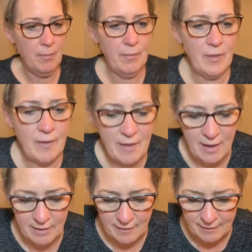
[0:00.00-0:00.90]
Set
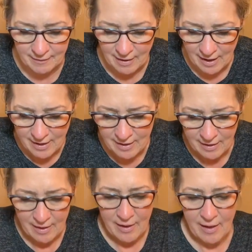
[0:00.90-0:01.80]
that to the side.
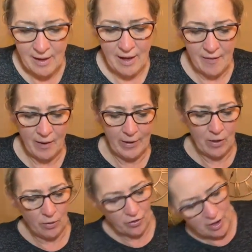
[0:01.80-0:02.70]
And there we go. So